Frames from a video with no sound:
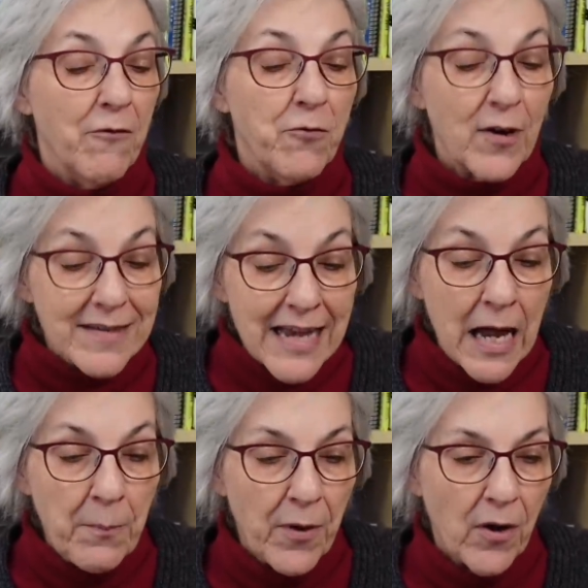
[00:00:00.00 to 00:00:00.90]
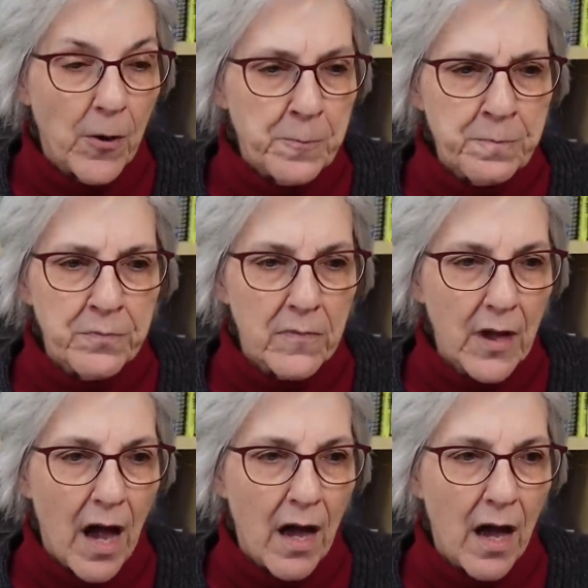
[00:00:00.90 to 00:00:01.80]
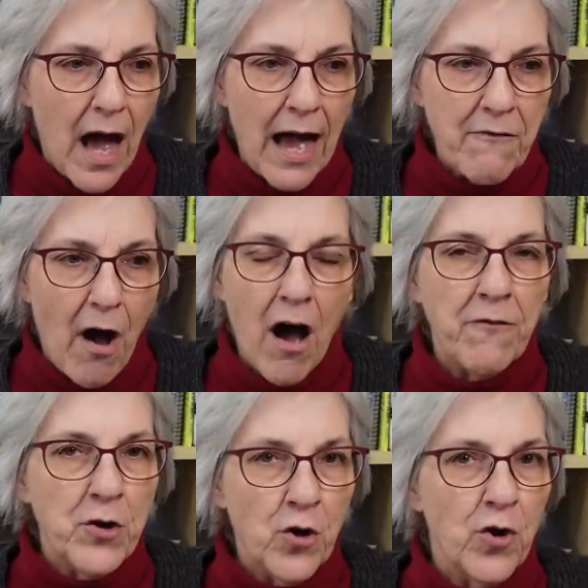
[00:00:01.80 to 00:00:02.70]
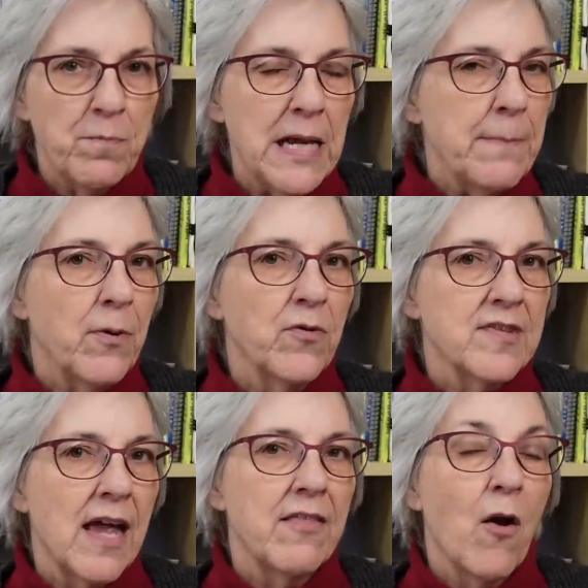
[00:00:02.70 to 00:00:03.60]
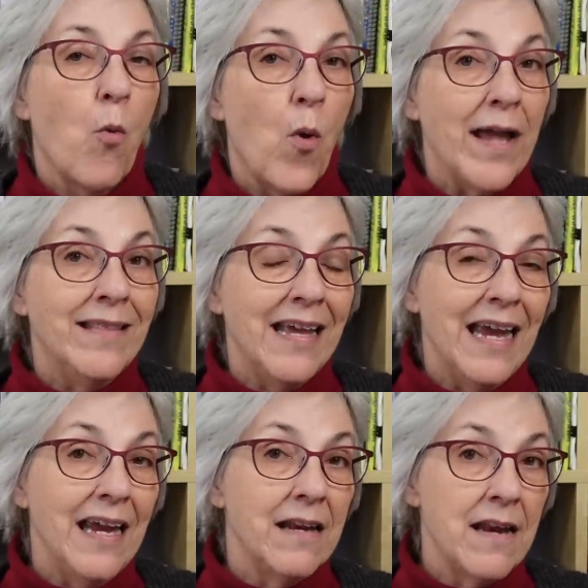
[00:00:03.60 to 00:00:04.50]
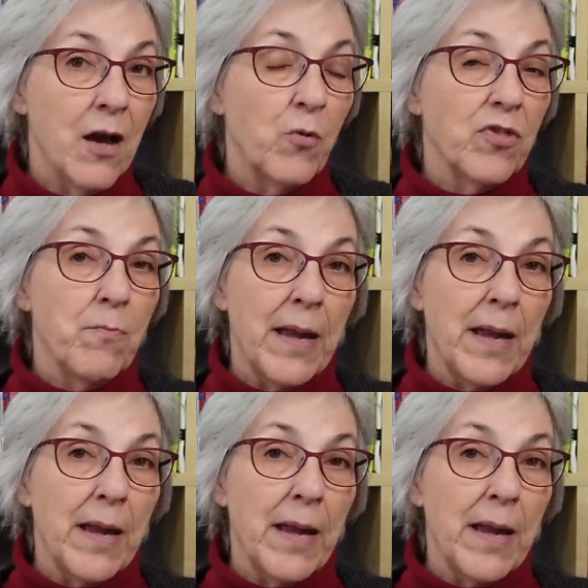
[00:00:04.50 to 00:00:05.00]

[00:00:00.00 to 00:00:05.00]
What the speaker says: For example, I've often heard people say that when they knit with